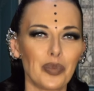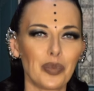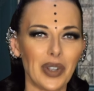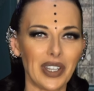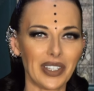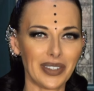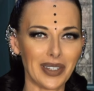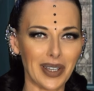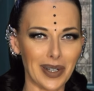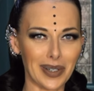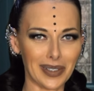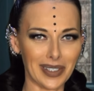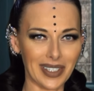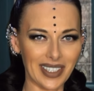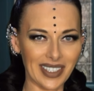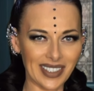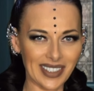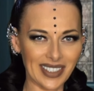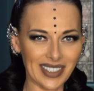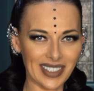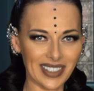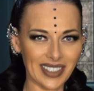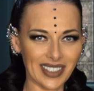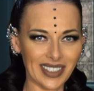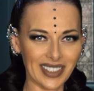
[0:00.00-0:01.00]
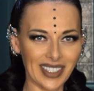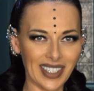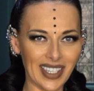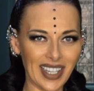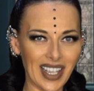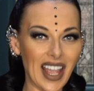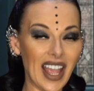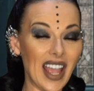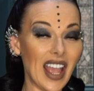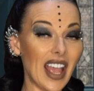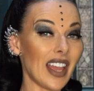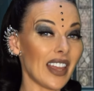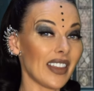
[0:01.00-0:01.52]
my darlings.
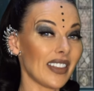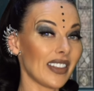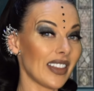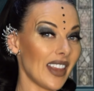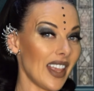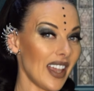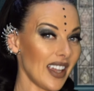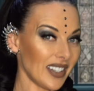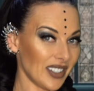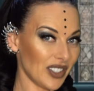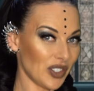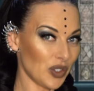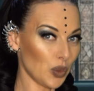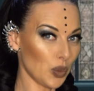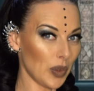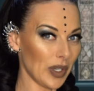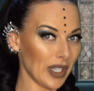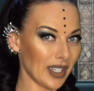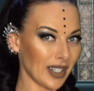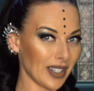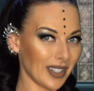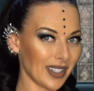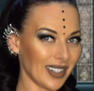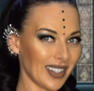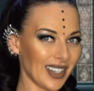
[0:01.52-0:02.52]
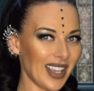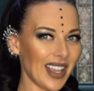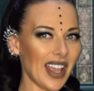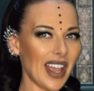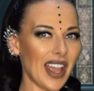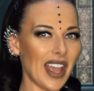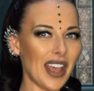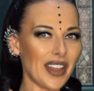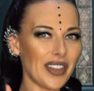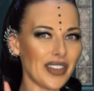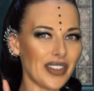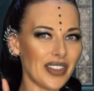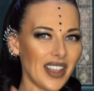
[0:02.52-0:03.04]
And next week,
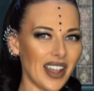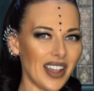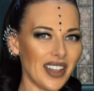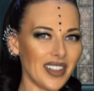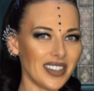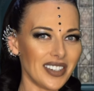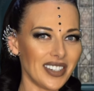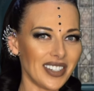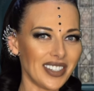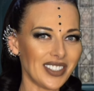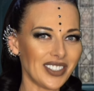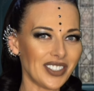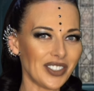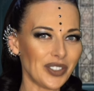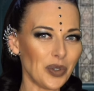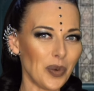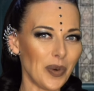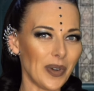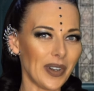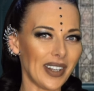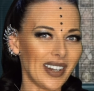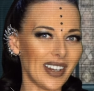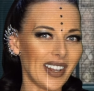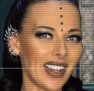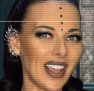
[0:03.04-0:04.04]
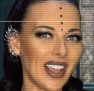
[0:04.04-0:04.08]
another story